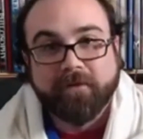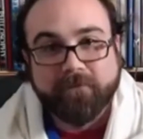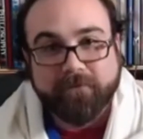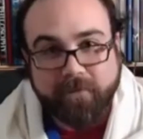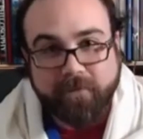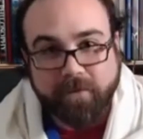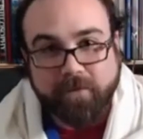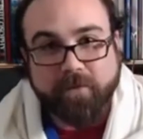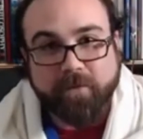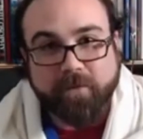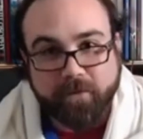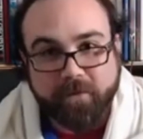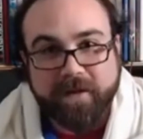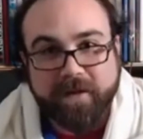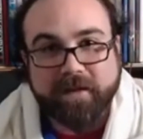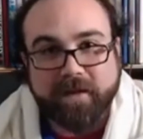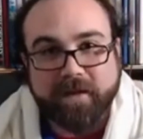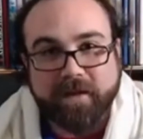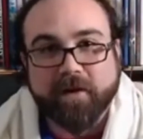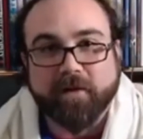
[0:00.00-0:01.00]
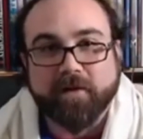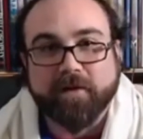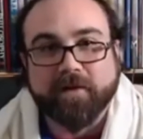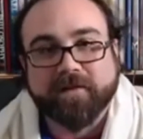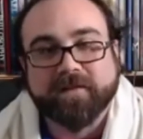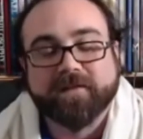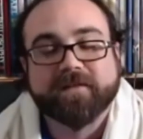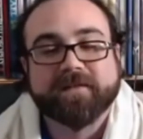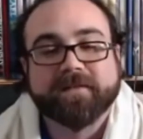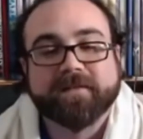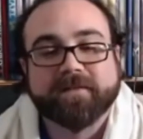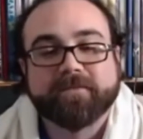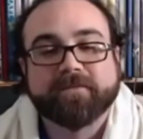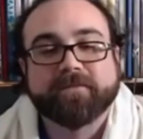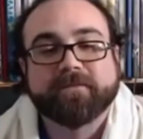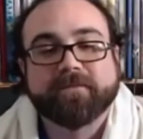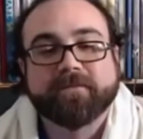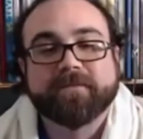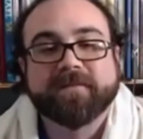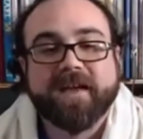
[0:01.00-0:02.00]
for 3 years.
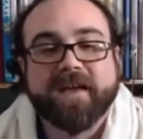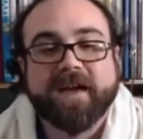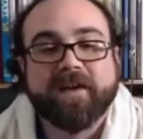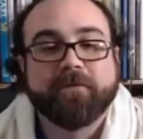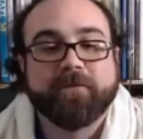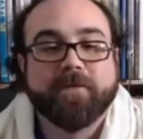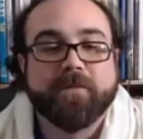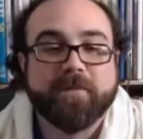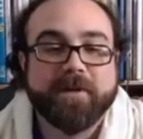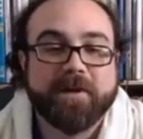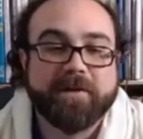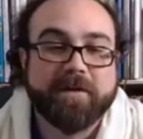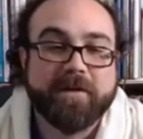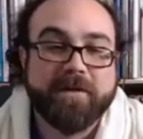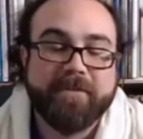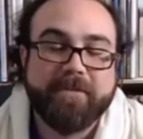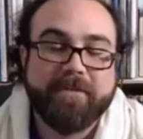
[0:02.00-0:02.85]
Sound familiar?